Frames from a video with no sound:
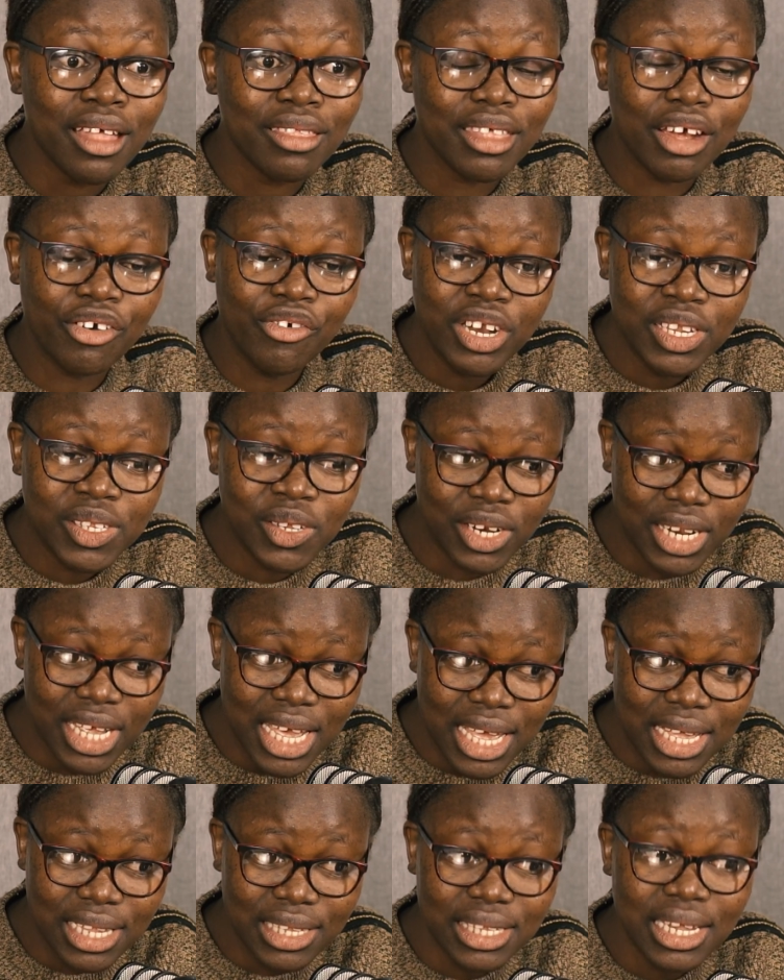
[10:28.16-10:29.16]
The reason
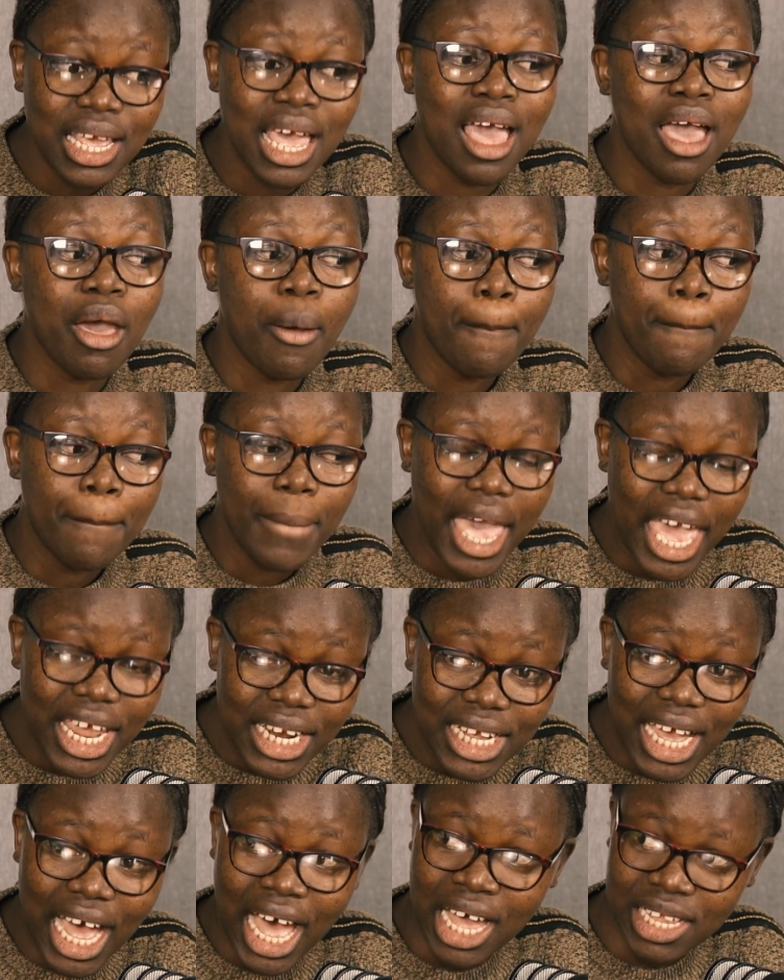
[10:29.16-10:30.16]
is
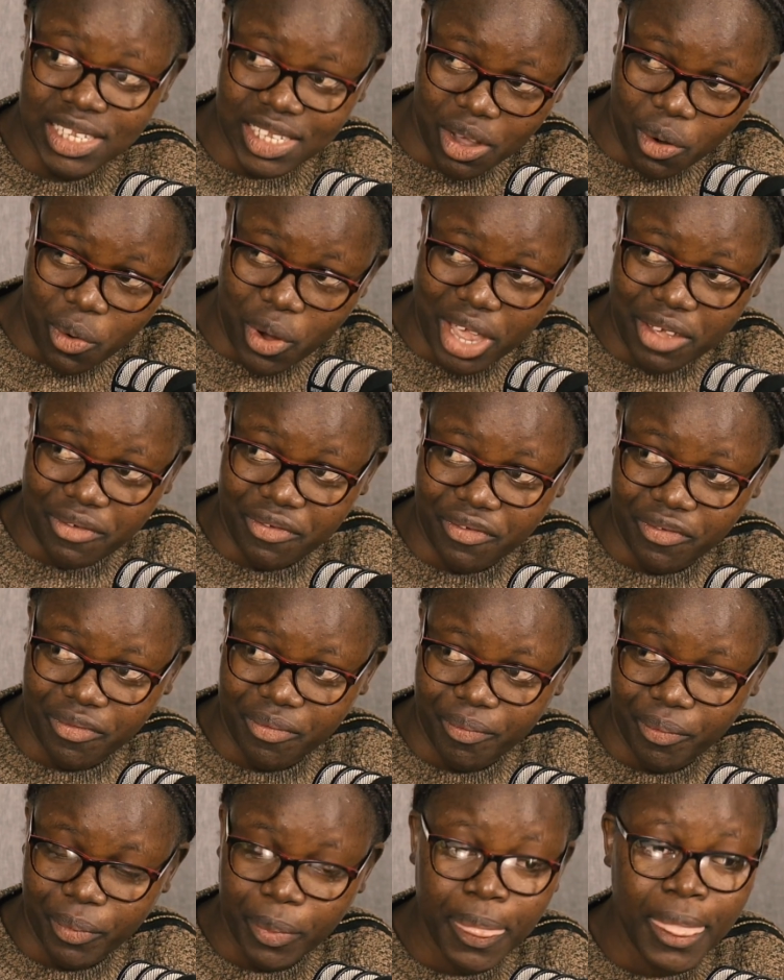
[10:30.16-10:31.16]
Edgar has a wife
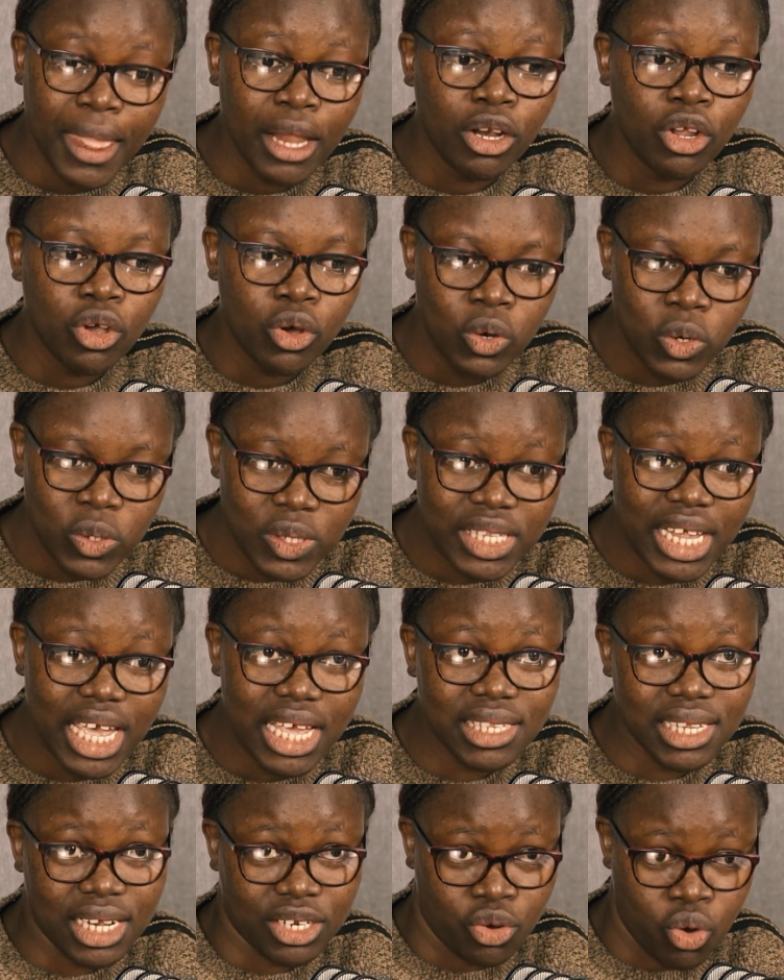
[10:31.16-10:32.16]
who
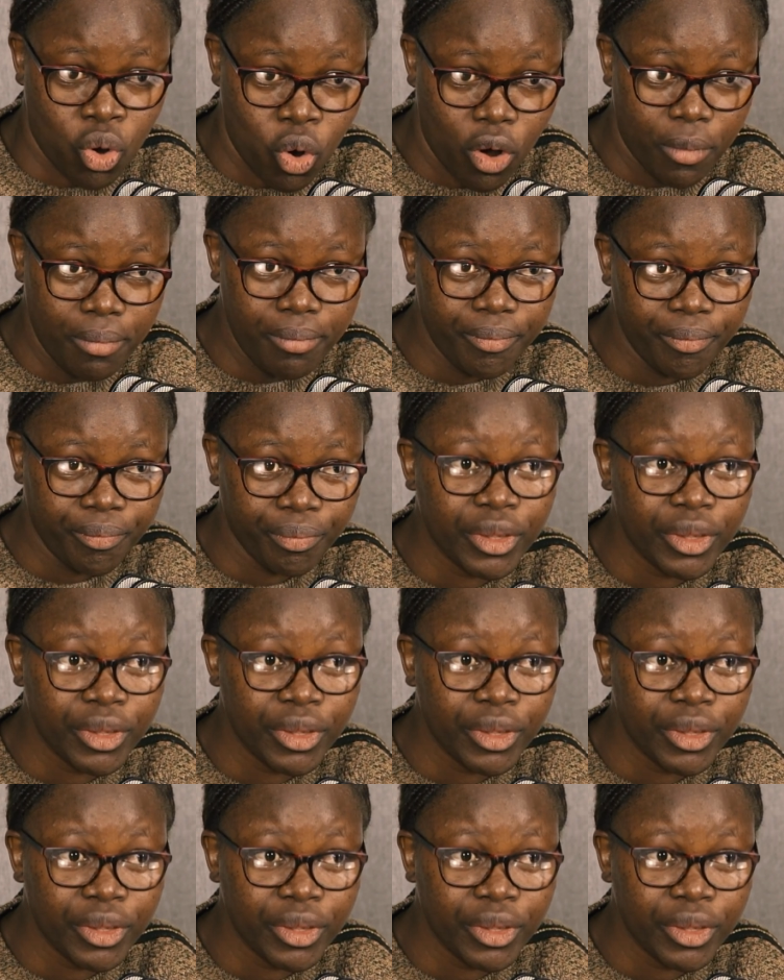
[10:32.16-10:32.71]
stays at home,